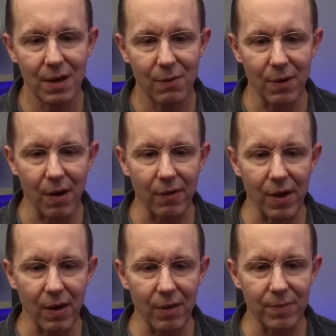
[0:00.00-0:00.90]
When
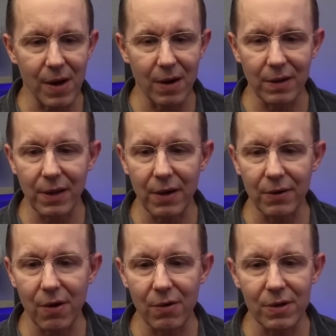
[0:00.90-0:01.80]
Ariel and Bianca later
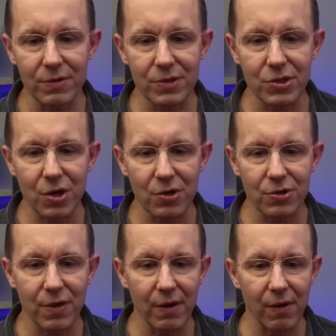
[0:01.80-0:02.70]
go to use the
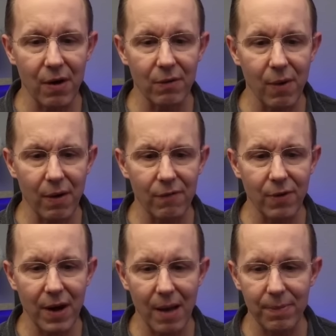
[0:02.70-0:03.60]
charger, they are unaware of what
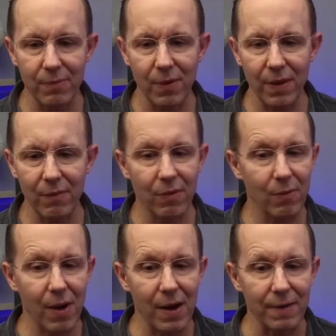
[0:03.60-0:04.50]
happened when they were
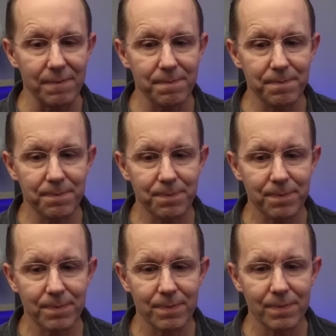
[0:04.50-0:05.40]
away.
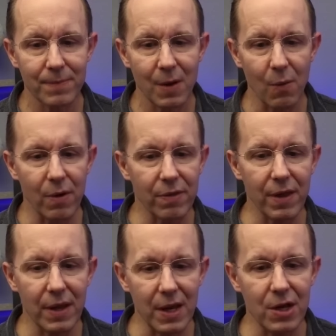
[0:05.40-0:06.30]
Where do
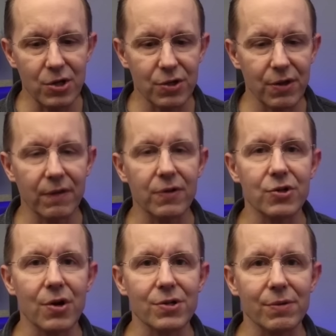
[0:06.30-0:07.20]
they each think the
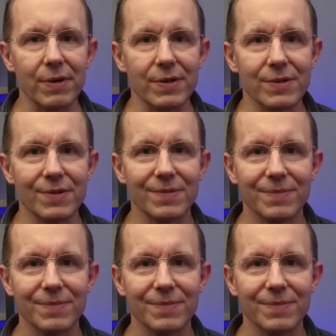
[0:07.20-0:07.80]
charger is?